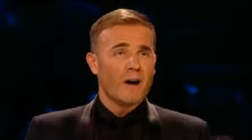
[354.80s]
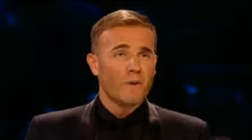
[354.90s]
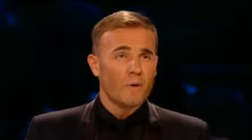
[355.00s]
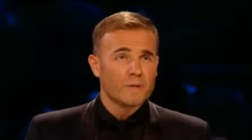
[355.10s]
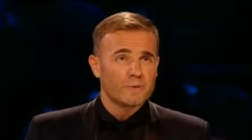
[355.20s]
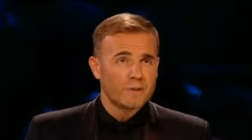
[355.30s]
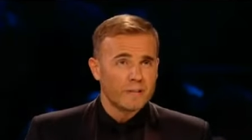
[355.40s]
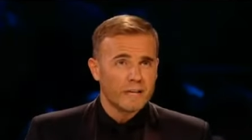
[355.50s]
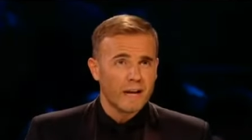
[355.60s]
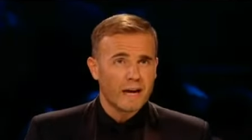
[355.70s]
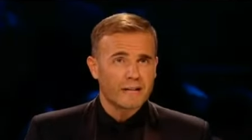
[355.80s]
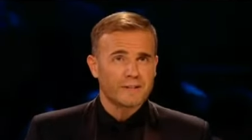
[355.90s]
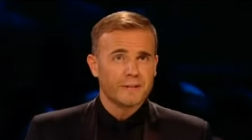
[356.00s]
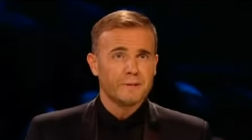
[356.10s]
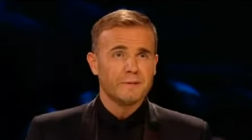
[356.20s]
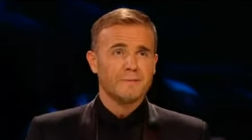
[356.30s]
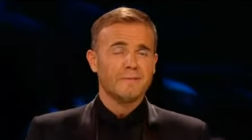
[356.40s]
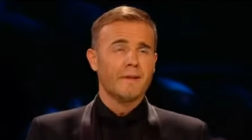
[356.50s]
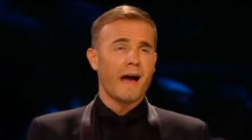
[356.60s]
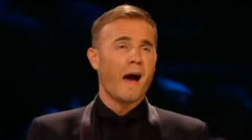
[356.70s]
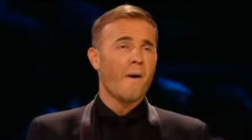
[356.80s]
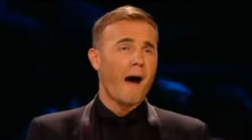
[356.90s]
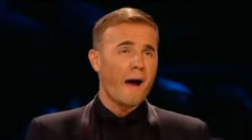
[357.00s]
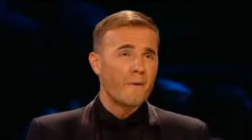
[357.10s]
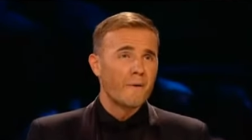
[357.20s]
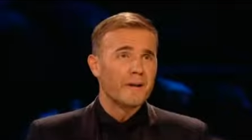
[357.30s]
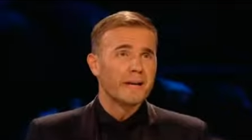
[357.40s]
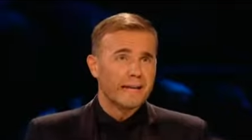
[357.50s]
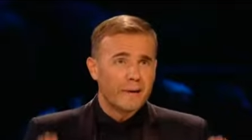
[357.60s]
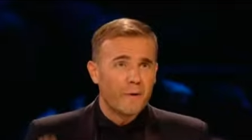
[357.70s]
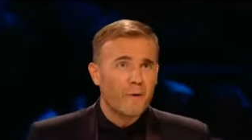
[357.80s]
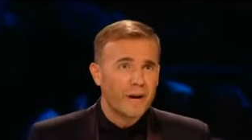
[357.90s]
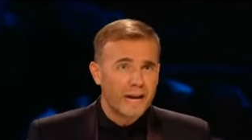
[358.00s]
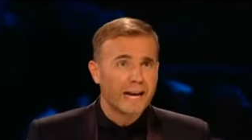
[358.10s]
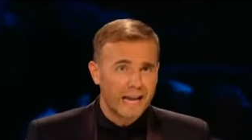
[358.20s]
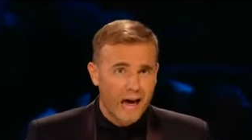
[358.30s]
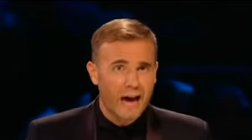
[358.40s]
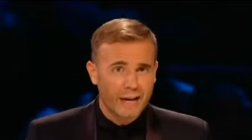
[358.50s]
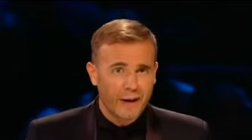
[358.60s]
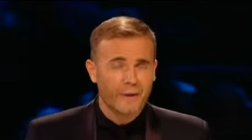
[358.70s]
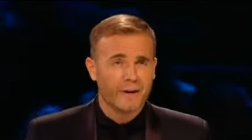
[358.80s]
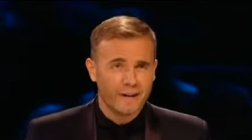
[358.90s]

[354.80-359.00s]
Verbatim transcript: I've always really liked you. Now I really, really like you.